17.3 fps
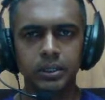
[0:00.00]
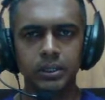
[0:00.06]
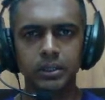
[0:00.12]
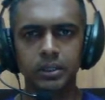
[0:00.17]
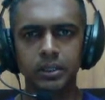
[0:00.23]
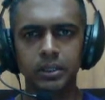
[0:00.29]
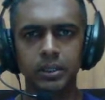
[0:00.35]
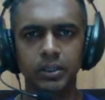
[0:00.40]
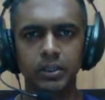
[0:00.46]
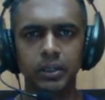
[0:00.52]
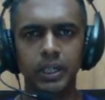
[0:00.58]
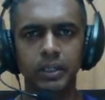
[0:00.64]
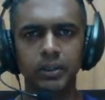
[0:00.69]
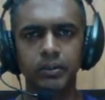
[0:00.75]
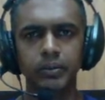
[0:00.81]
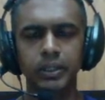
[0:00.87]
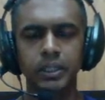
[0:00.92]
So
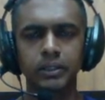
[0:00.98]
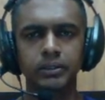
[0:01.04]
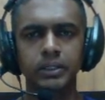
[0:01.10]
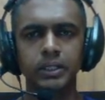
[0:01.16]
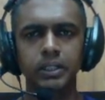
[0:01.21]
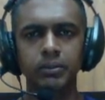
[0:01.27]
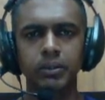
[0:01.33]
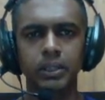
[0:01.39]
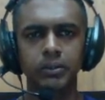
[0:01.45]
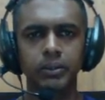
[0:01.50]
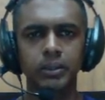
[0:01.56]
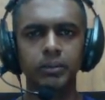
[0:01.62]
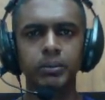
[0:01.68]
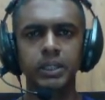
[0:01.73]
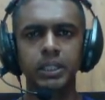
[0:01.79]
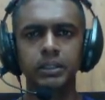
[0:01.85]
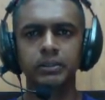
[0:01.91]
and we'll see what will
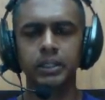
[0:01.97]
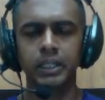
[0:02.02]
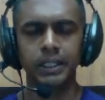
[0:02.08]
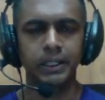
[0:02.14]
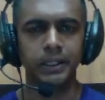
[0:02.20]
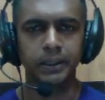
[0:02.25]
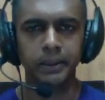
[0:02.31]
be inside.